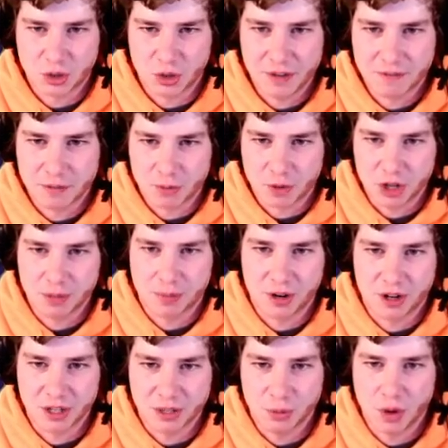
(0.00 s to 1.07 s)
straight from Mario
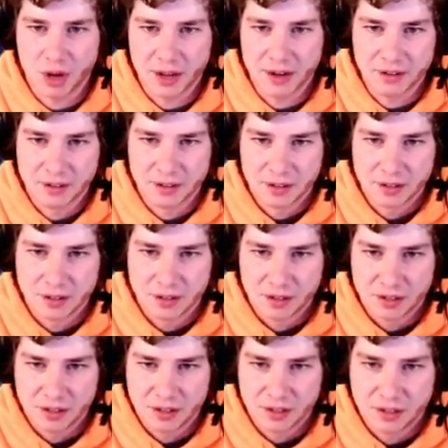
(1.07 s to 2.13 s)
Party
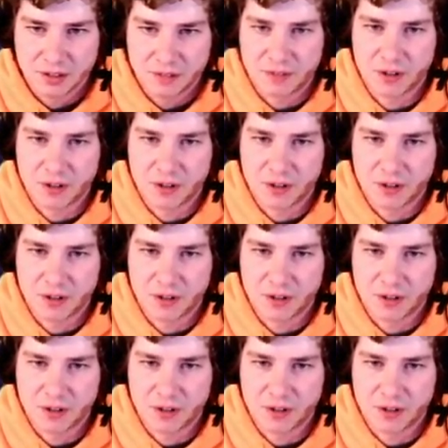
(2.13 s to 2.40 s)
1.